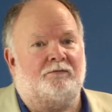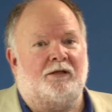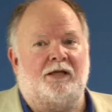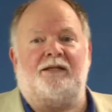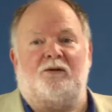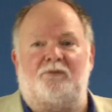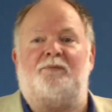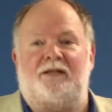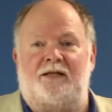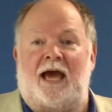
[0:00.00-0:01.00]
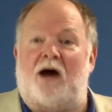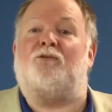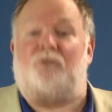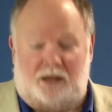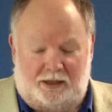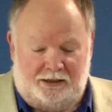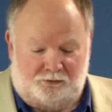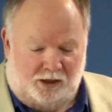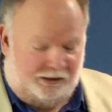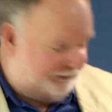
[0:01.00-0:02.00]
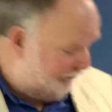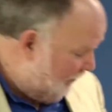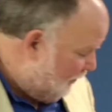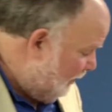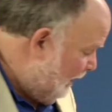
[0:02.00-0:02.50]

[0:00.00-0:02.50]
that there would be outcry, and rightly so.